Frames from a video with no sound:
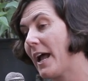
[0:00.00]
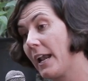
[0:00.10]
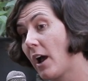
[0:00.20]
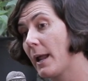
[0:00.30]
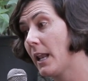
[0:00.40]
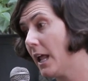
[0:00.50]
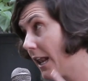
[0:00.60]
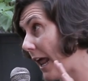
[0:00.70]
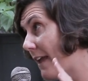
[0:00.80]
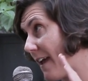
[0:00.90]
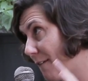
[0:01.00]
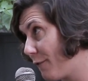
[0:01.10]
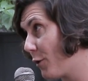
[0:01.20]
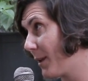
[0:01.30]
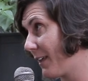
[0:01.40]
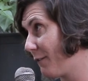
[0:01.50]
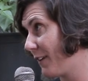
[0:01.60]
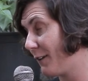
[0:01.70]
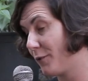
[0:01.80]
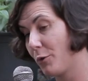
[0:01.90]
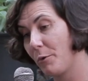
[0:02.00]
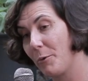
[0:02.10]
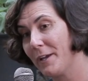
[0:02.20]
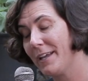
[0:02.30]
and I lay that firmly at the feet of Google.